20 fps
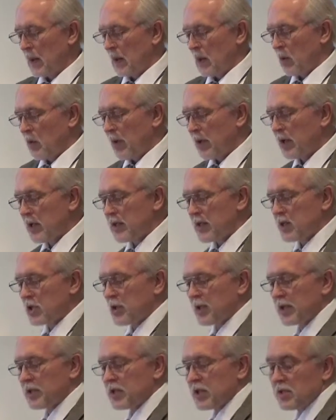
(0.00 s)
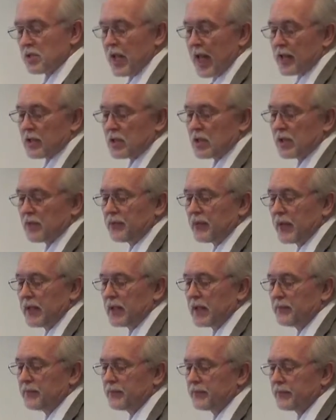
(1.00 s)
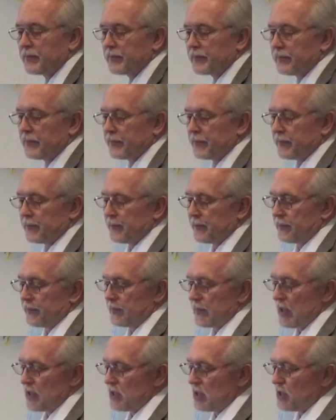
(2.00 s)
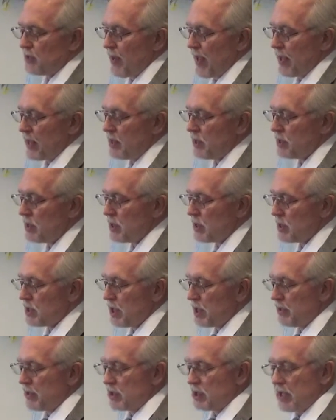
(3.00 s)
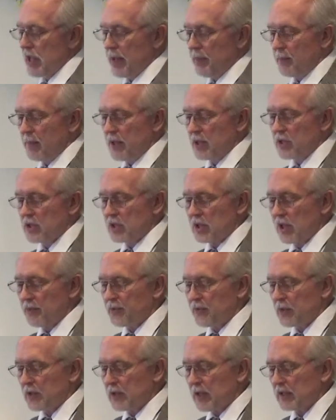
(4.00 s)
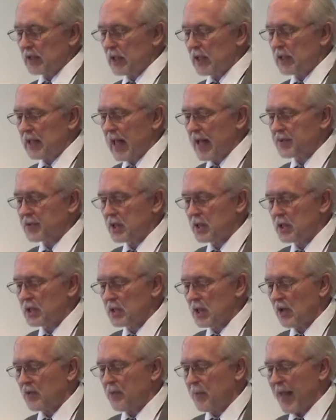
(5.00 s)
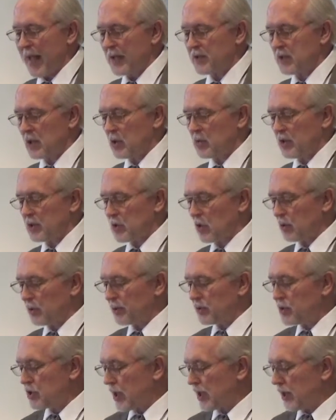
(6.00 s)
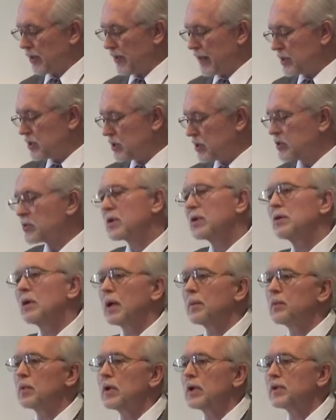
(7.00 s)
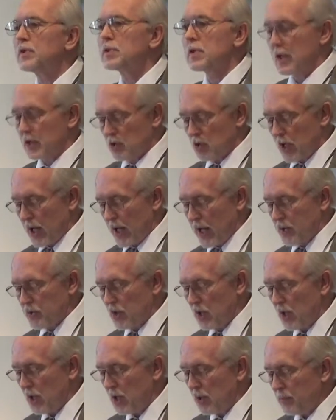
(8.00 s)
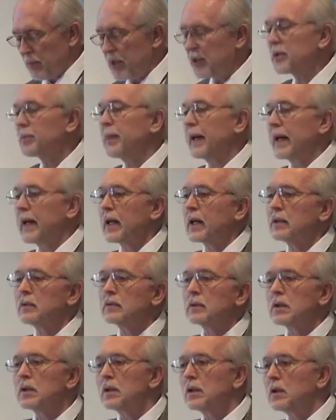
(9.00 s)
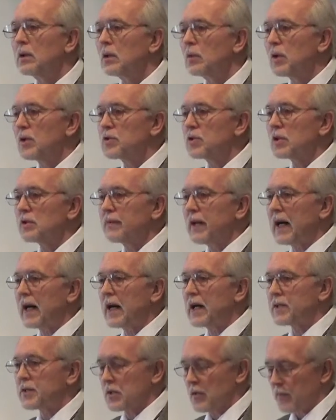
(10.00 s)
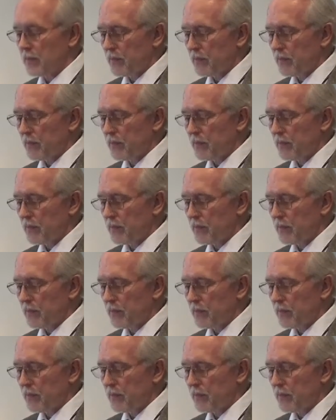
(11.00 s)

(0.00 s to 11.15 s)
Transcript: What are these Christians actually afraid of? Is this fantasy series not much different than the classics of magic which older generations grew up with, such as Peter Pan, Wizard of Oz?